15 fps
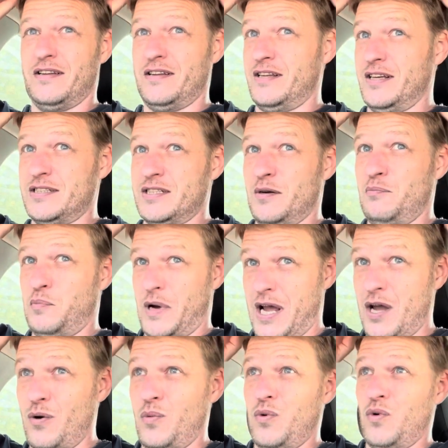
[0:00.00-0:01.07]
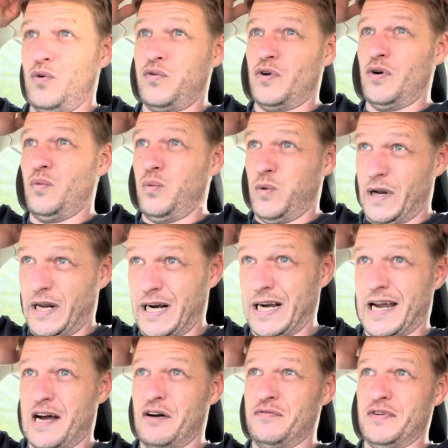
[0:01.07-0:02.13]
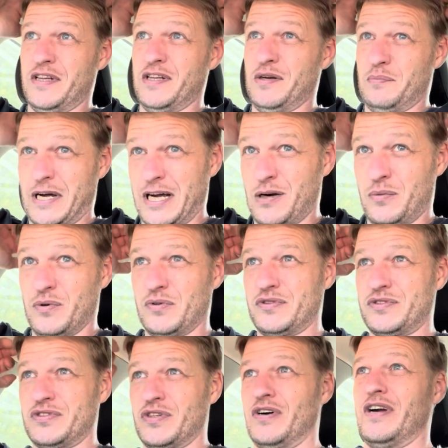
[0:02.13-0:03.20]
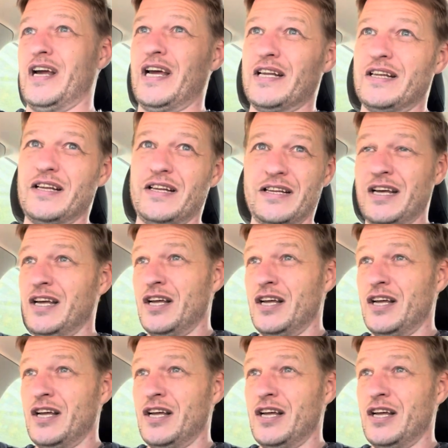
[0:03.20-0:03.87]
there's a Beowulf and a Wiglaf in the Beowulf story, and then